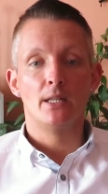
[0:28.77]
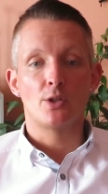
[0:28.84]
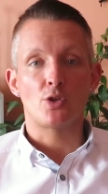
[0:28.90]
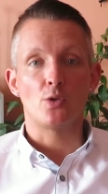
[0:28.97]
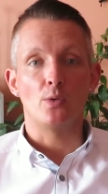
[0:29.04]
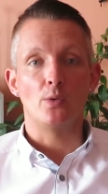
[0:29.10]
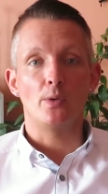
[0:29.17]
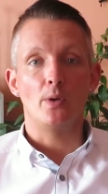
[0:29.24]

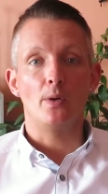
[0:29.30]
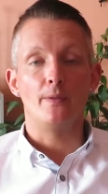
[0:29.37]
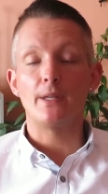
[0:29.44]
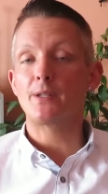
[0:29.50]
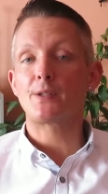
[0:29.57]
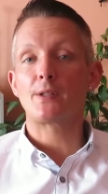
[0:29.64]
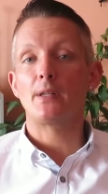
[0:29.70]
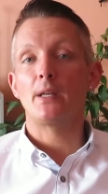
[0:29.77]
So
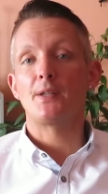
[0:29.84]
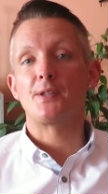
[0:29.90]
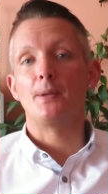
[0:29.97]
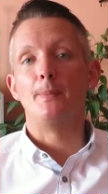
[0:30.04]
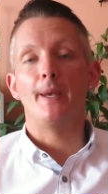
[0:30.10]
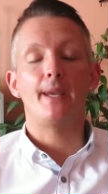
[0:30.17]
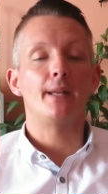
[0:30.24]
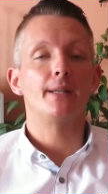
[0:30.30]
this is the
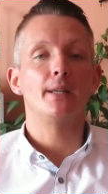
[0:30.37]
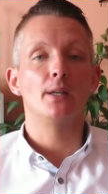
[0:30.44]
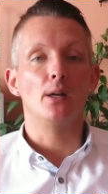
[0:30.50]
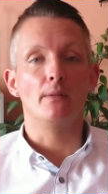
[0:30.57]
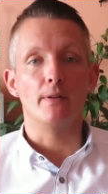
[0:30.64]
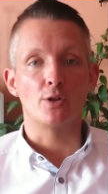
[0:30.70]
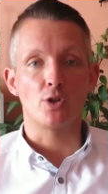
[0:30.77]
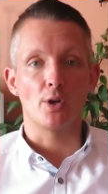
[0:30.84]
beginning
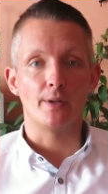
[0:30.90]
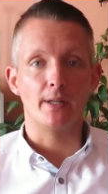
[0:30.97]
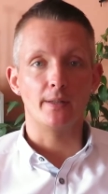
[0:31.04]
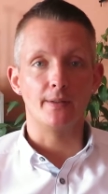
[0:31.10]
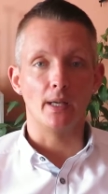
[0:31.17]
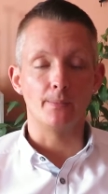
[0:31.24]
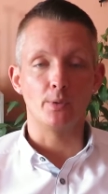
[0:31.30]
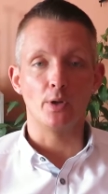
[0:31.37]
of a journey
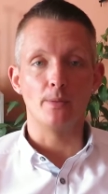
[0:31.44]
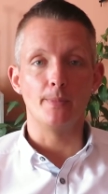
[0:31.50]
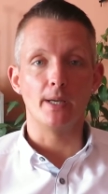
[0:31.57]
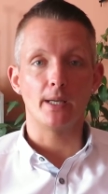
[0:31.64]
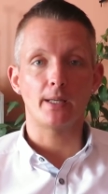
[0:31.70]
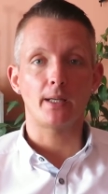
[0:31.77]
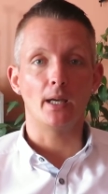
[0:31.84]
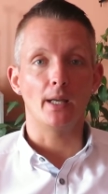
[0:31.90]
that I'm going to
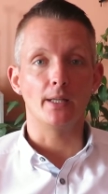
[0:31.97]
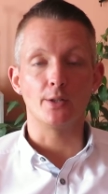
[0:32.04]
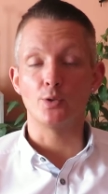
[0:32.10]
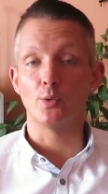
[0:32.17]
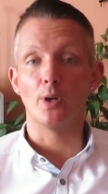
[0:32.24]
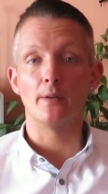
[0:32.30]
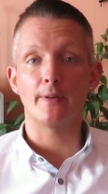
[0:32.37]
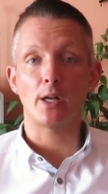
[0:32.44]
make and I
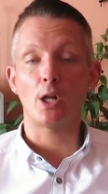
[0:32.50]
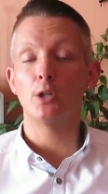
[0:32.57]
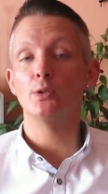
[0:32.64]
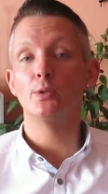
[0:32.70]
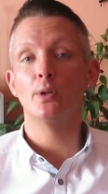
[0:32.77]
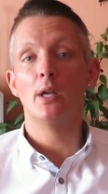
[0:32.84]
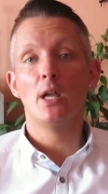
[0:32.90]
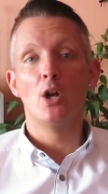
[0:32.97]
don't have a
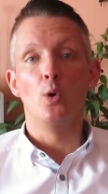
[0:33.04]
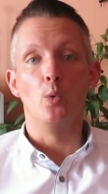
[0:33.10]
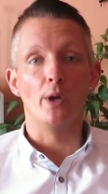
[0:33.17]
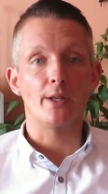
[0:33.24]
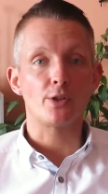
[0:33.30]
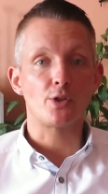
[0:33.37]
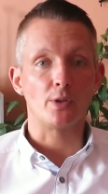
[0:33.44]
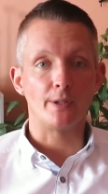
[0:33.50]
clue
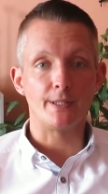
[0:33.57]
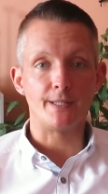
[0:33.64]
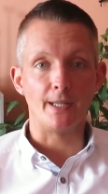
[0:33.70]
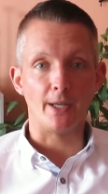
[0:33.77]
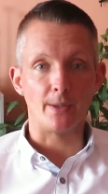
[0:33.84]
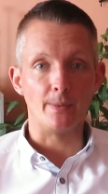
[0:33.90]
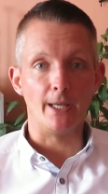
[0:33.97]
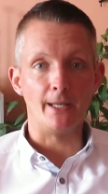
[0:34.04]
where it's going to
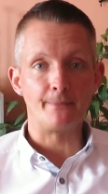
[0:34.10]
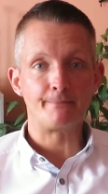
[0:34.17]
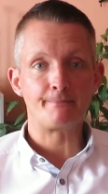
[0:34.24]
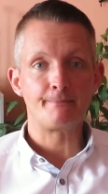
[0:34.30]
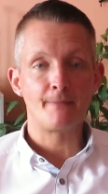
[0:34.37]
take me.